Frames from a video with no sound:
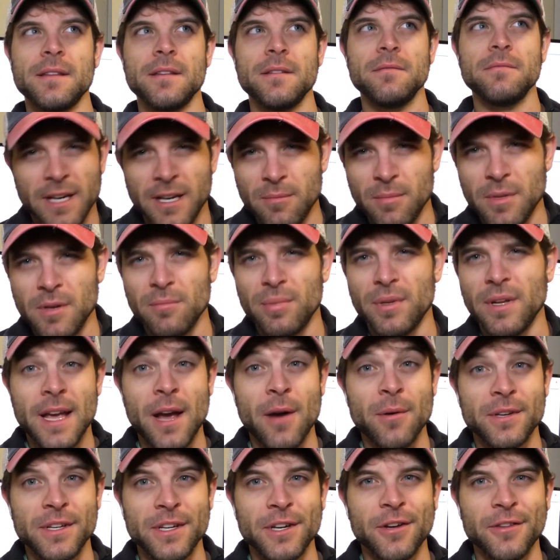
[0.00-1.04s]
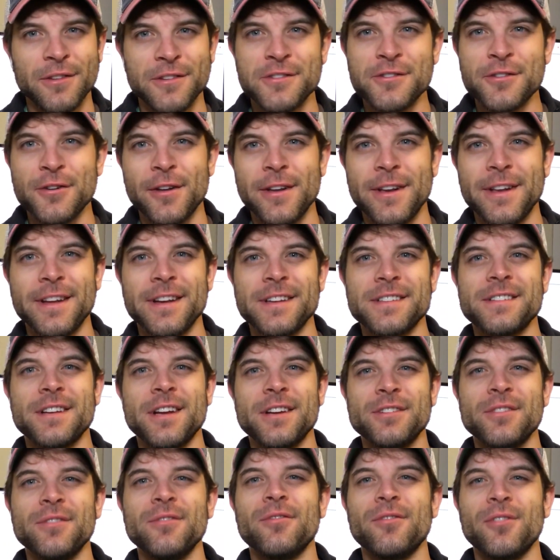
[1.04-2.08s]
I had been counting on this 30 day
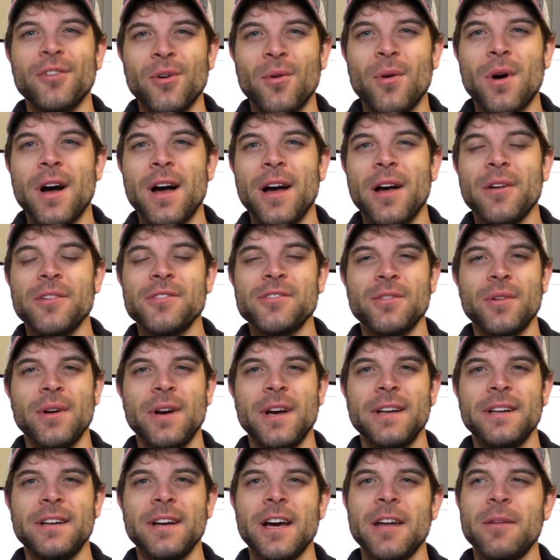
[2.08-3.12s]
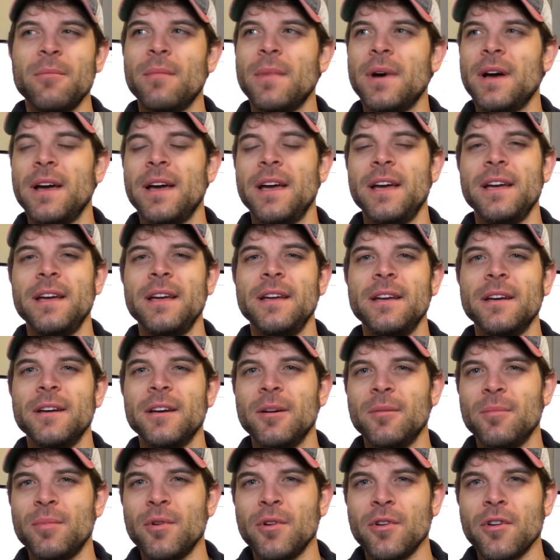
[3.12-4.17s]
extension for a while, so I had gotten my
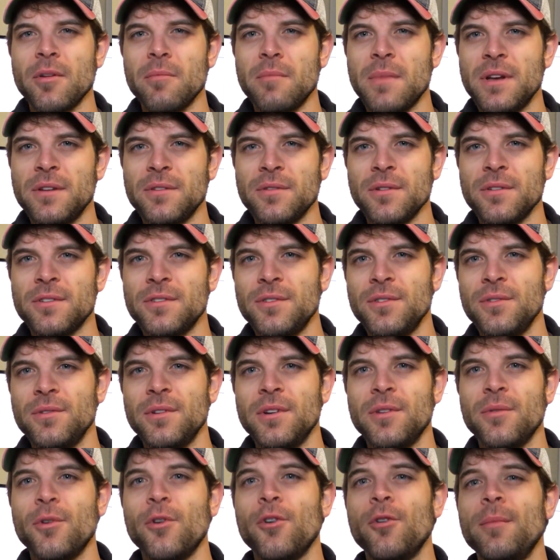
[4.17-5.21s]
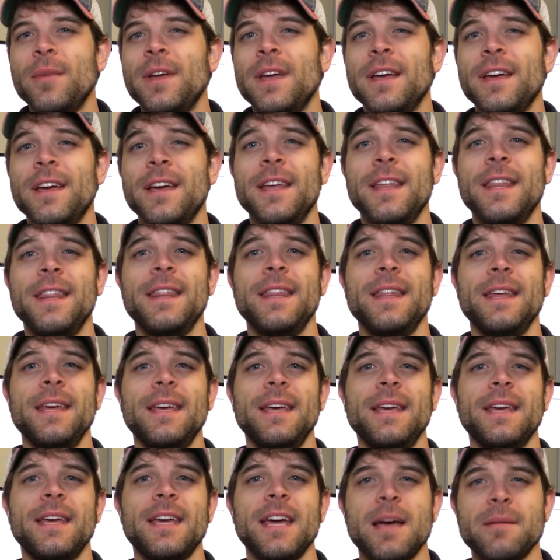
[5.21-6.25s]
uh, program mentor to enroll me in
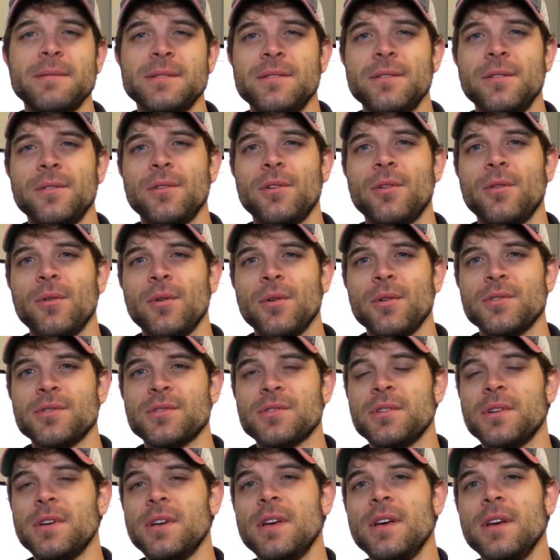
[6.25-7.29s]
the capstone course